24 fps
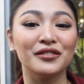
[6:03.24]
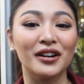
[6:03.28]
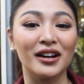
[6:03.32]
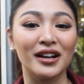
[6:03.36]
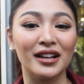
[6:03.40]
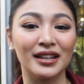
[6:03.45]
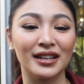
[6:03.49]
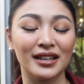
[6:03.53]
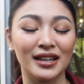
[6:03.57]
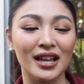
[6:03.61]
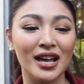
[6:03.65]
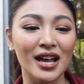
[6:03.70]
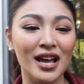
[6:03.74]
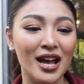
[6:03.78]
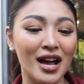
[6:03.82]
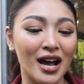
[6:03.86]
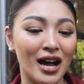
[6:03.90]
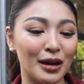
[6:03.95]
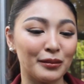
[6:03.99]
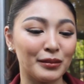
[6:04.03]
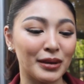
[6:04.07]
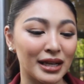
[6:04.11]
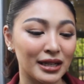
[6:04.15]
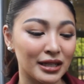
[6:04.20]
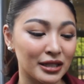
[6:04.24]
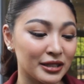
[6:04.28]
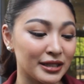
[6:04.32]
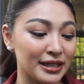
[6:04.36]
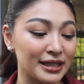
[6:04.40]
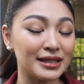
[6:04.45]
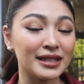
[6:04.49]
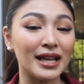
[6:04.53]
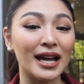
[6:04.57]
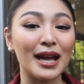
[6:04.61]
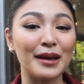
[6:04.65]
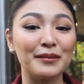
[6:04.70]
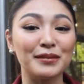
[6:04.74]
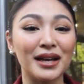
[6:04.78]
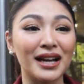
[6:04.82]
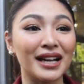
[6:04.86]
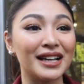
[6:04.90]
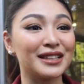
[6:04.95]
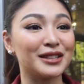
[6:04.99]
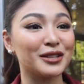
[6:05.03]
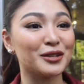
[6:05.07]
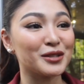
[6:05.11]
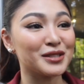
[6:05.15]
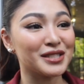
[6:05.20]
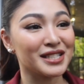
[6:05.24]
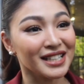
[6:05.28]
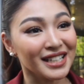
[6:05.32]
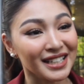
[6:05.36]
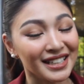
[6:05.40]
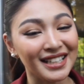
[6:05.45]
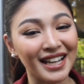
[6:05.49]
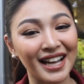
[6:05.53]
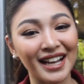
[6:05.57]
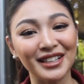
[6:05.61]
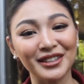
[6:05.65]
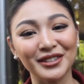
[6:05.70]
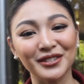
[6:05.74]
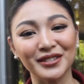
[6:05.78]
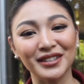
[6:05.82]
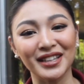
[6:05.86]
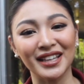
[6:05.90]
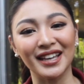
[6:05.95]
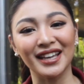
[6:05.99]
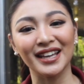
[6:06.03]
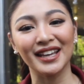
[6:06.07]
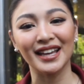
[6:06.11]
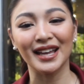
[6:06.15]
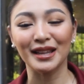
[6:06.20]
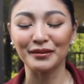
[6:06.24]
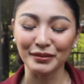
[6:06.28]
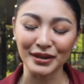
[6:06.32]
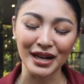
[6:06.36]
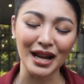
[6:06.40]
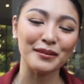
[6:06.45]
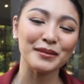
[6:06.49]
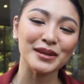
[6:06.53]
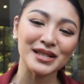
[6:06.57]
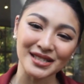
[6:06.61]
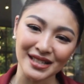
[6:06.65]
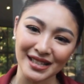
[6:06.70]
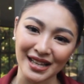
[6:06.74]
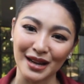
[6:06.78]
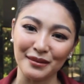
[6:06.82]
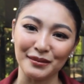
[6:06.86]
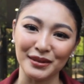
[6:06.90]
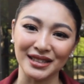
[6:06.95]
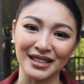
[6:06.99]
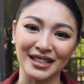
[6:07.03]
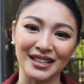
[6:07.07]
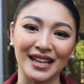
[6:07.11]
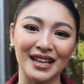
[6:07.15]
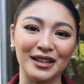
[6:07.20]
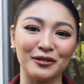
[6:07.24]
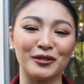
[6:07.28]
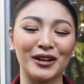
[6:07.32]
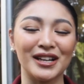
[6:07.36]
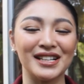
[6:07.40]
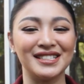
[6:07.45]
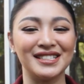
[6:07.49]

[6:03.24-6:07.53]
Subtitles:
fun. Had a great time. Nakita ko silang lahat today and maraming salamat again,